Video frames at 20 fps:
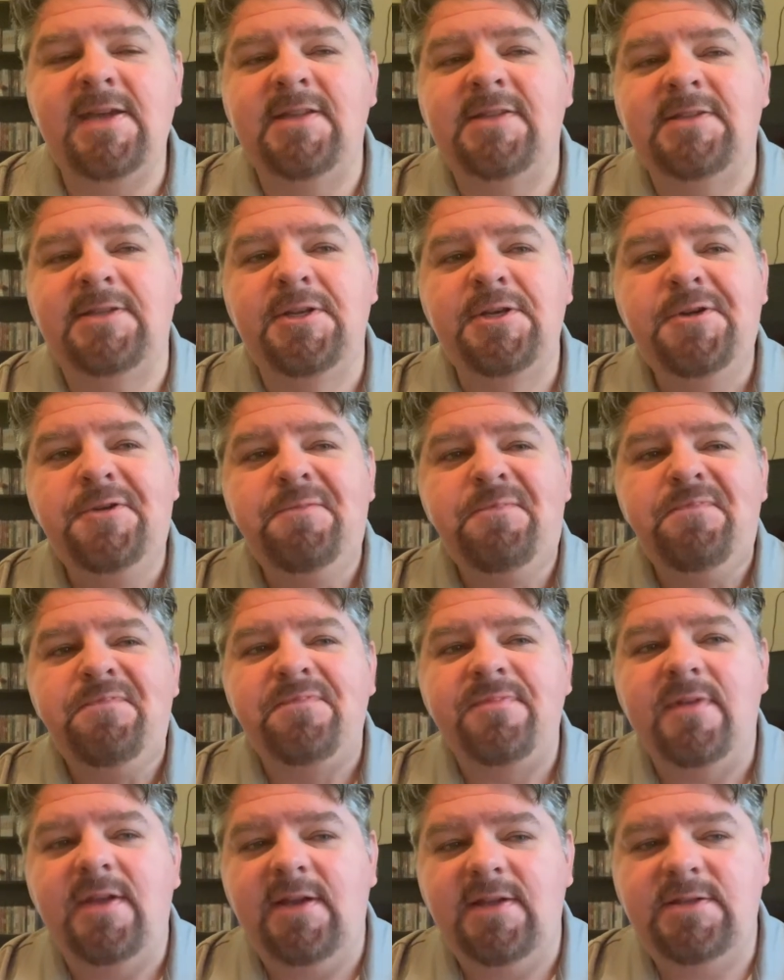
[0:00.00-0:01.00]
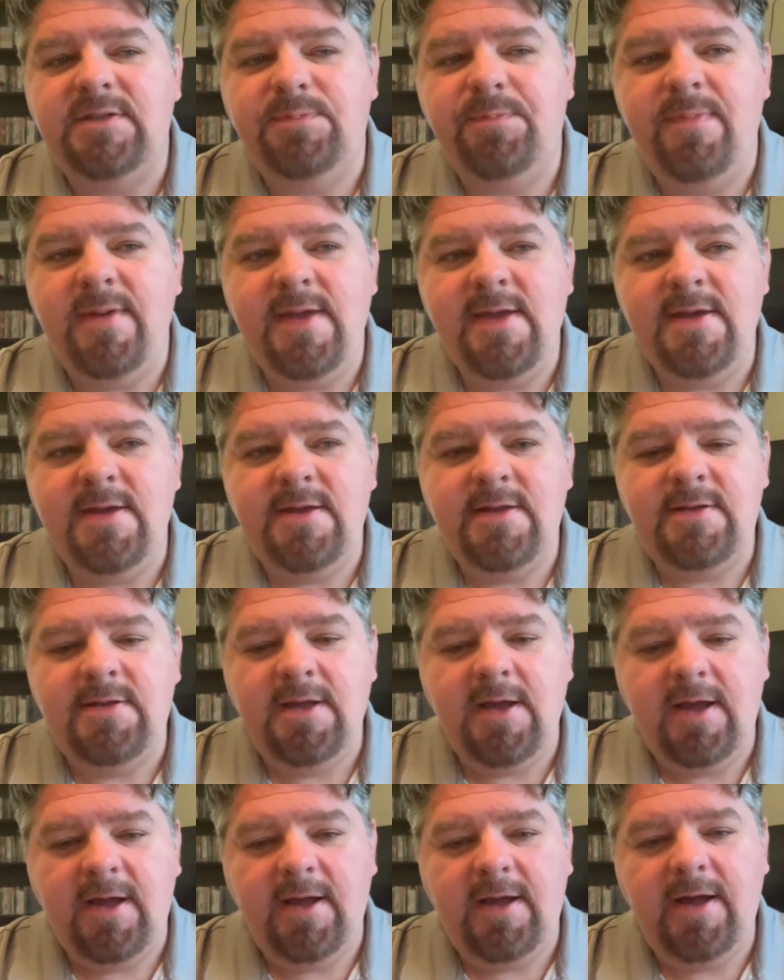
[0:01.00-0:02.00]
it's
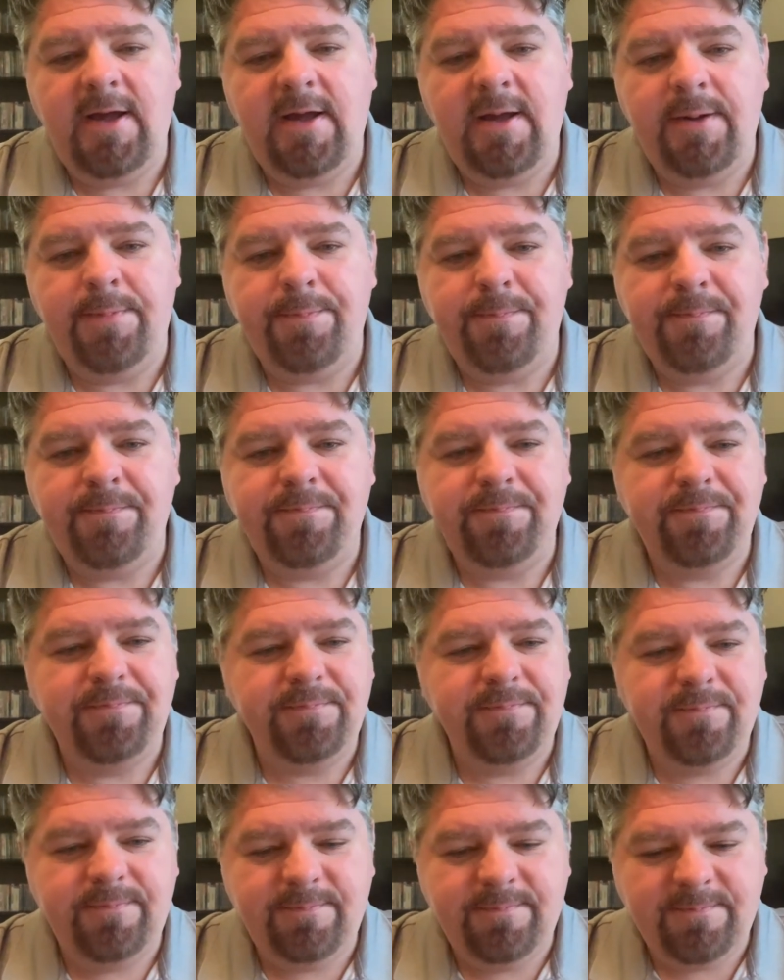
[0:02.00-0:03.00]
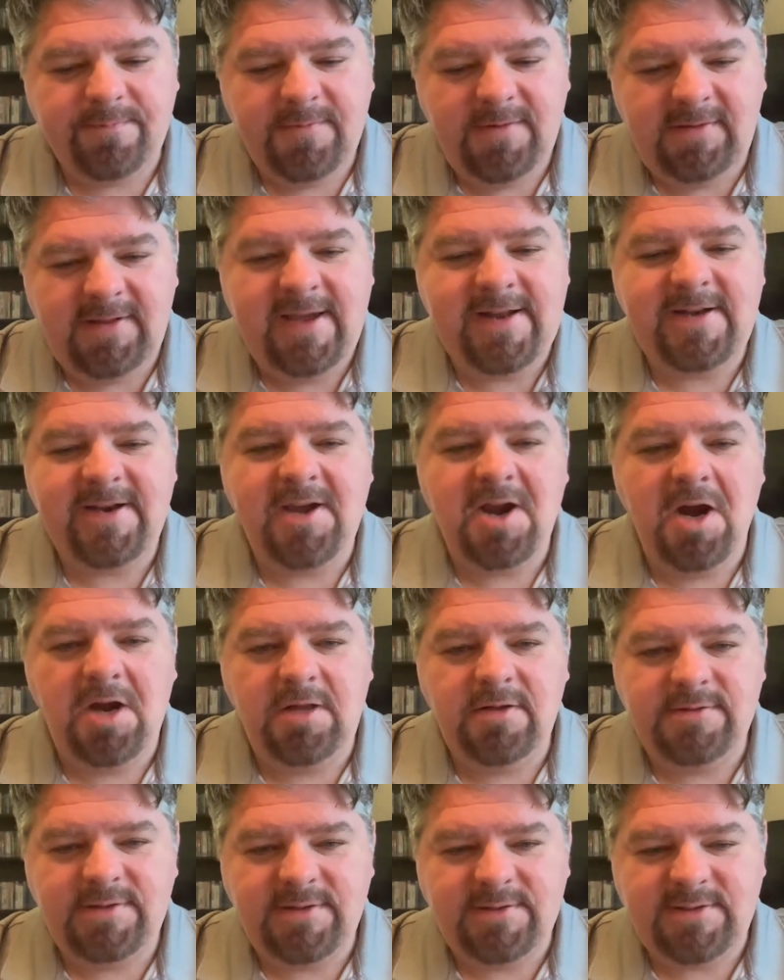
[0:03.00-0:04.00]
been, Landon
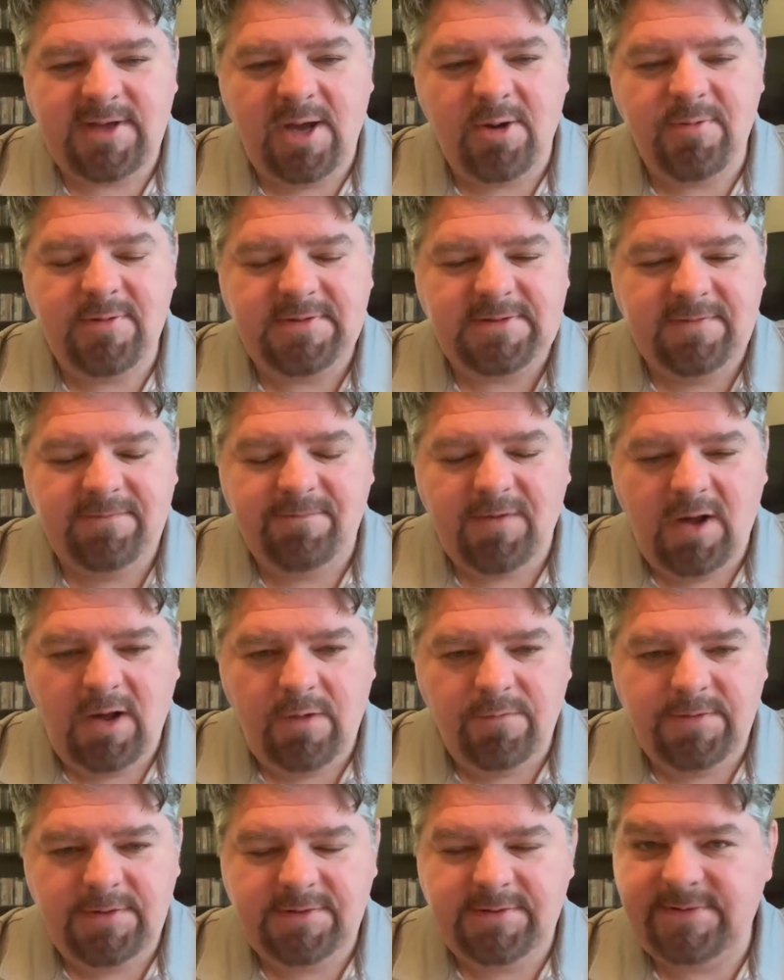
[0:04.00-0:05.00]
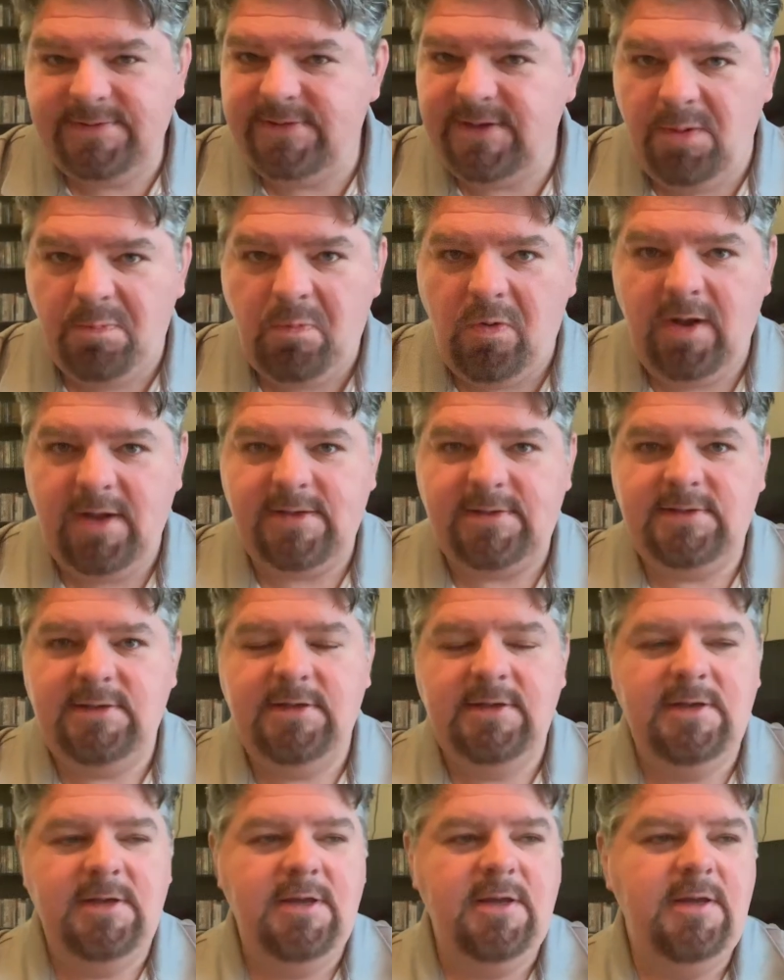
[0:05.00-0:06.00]
Collins is always involved in somewhat.
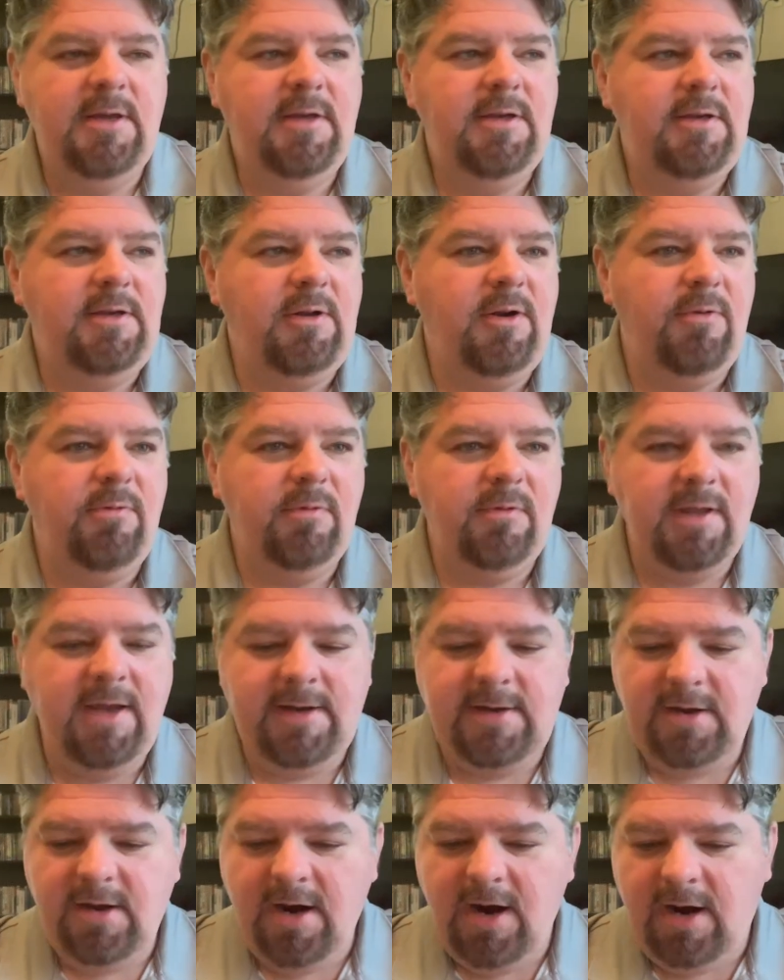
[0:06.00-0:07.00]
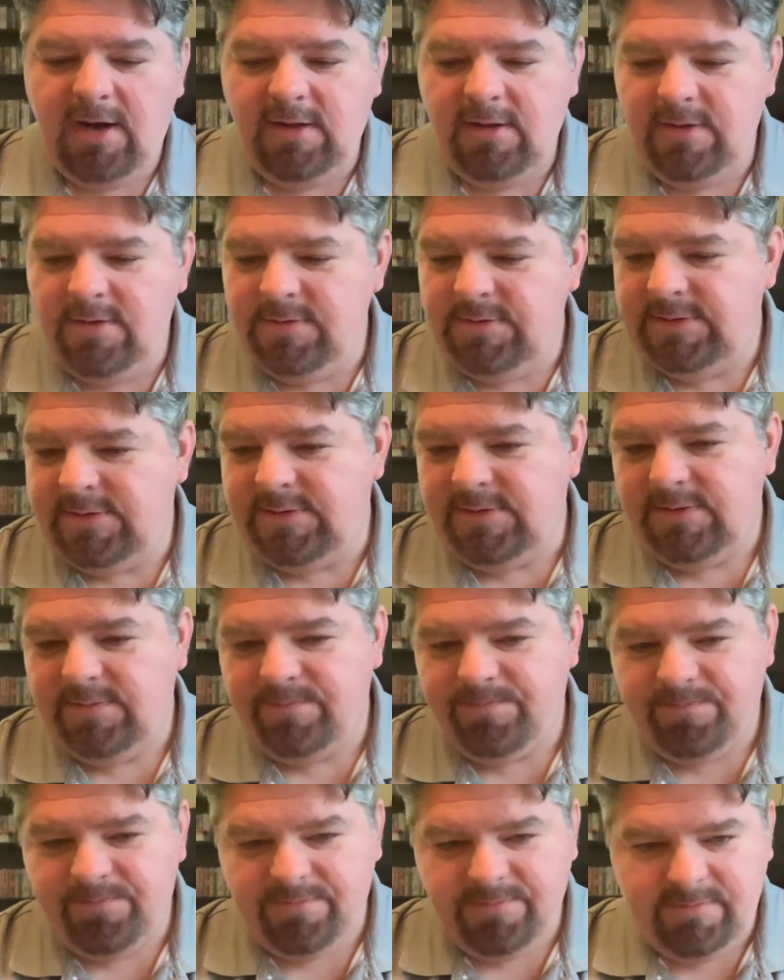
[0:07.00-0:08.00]
You know, Landon Collins
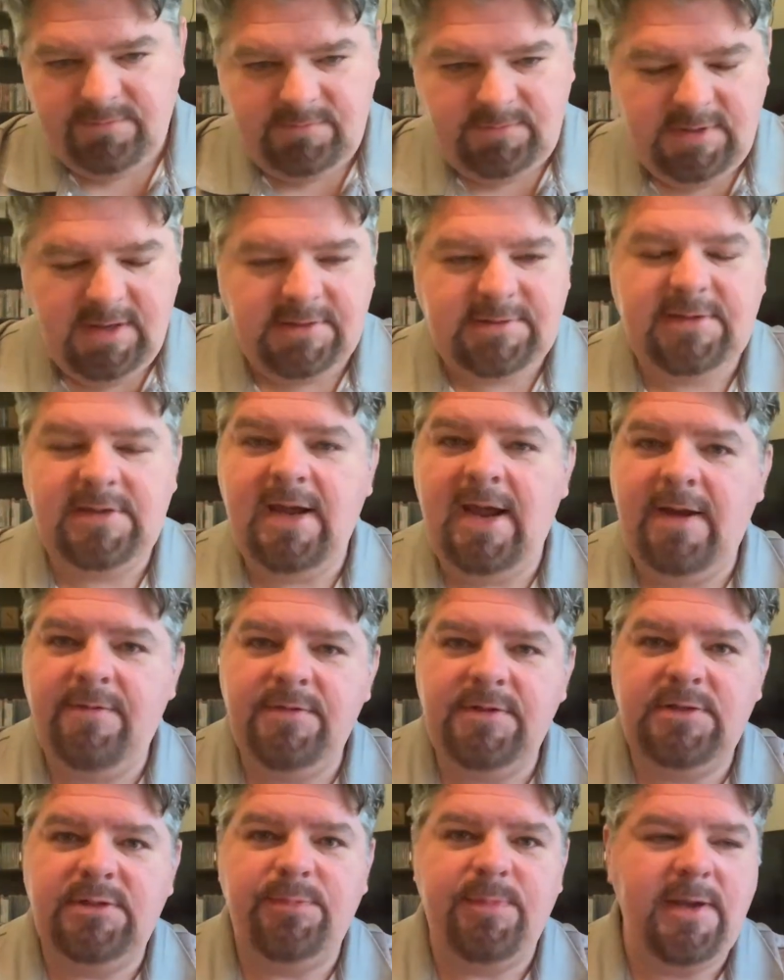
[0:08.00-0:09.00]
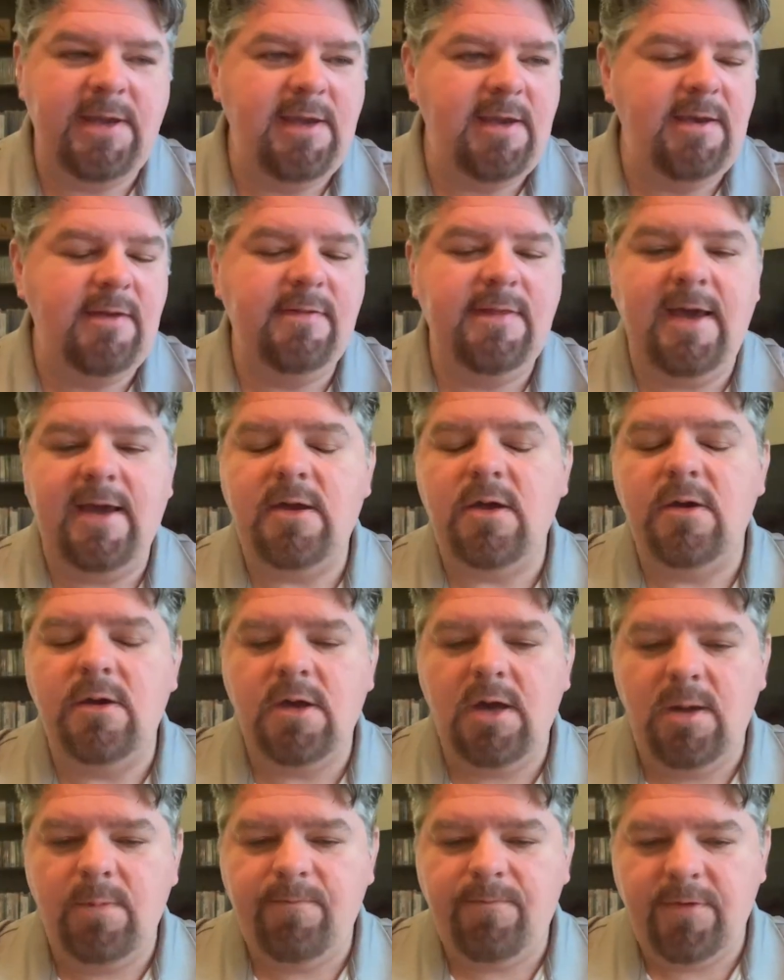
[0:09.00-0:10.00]
doesn't have the speed. That could
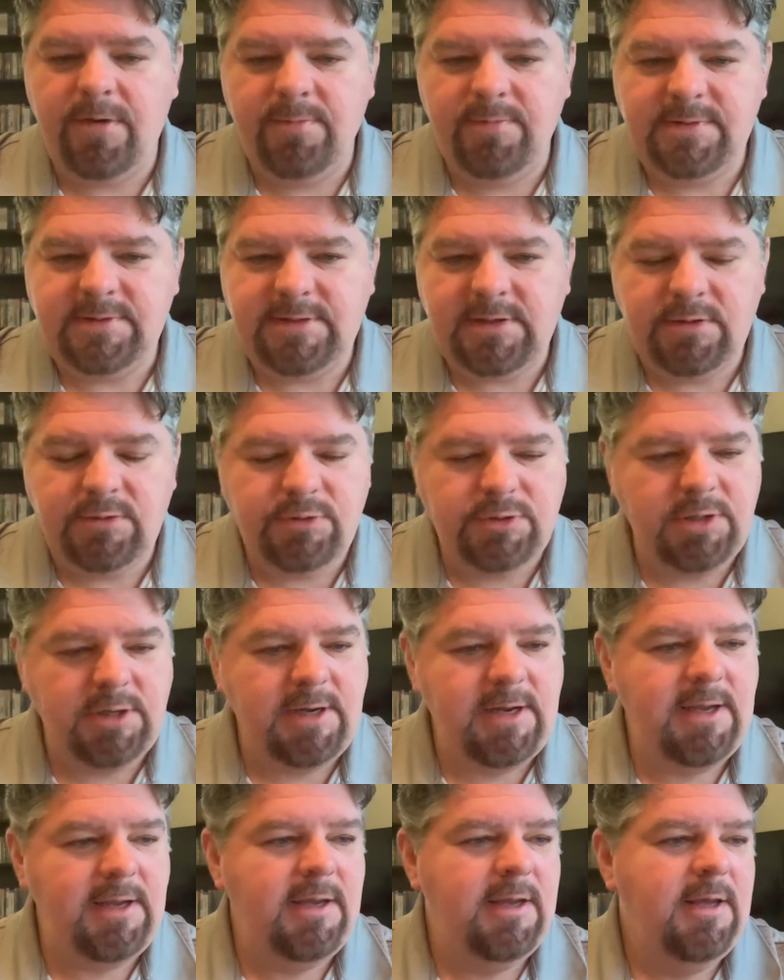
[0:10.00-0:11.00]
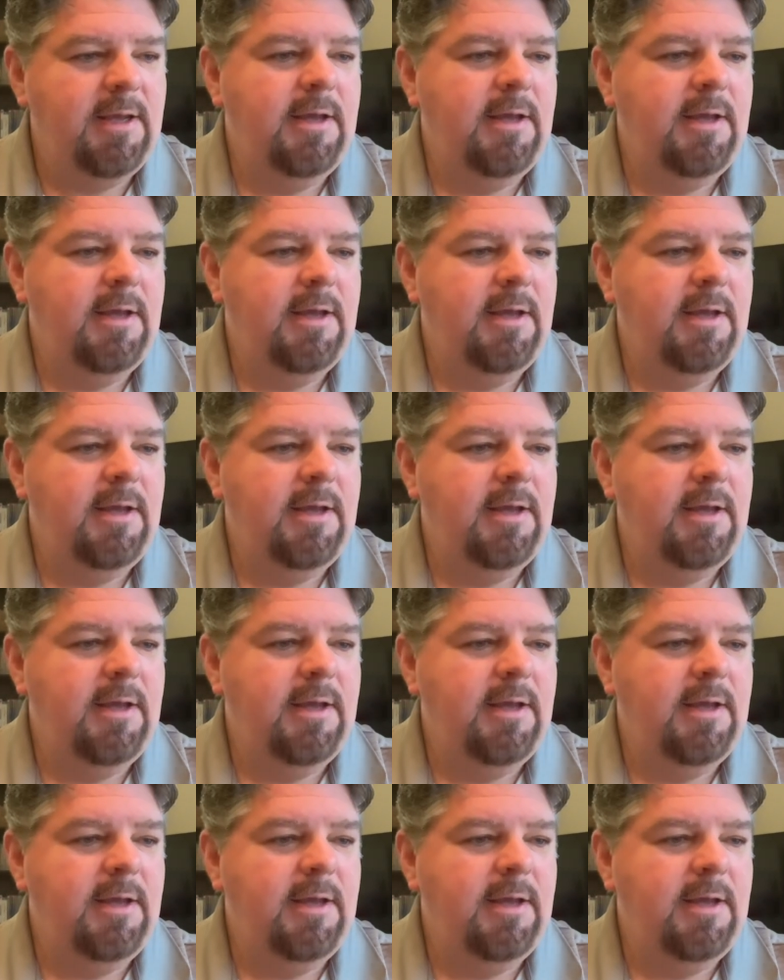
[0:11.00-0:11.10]
come from his injury.